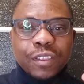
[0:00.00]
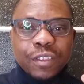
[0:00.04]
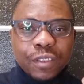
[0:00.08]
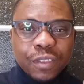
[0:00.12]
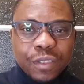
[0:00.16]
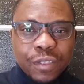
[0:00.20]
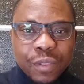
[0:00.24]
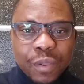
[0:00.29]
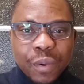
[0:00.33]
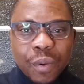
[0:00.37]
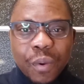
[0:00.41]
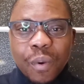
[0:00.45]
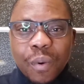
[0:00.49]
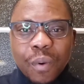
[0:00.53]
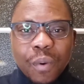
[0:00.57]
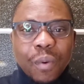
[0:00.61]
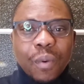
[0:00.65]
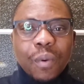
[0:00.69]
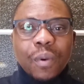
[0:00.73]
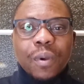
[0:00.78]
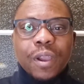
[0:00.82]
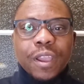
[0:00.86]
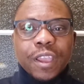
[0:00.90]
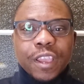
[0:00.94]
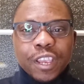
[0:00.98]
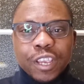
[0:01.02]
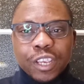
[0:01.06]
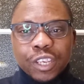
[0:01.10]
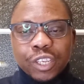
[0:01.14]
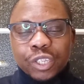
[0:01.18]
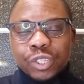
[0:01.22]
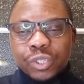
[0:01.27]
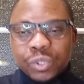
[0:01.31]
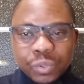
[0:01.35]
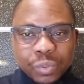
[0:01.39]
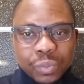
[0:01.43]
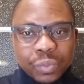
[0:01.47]
no
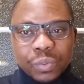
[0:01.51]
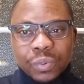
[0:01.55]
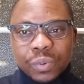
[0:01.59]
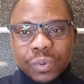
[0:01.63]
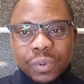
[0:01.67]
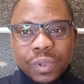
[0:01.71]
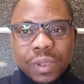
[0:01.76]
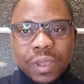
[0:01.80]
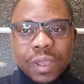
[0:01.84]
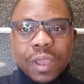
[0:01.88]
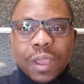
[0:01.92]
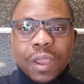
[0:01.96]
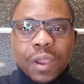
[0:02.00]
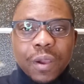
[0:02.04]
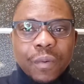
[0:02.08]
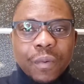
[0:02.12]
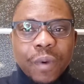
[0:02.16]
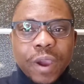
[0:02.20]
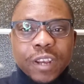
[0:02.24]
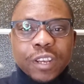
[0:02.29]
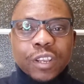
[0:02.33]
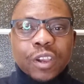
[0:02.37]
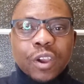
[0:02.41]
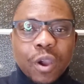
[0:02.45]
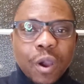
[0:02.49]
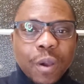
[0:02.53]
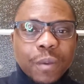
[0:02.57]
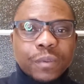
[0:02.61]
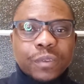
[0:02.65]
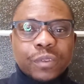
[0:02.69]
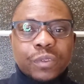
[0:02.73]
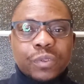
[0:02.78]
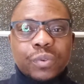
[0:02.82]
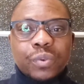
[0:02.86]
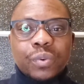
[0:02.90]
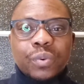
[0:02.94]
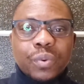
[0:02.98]
issue when it
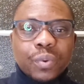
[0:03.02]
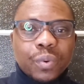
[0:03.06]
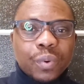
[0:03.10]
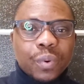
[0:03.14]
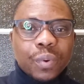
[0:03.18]
comes to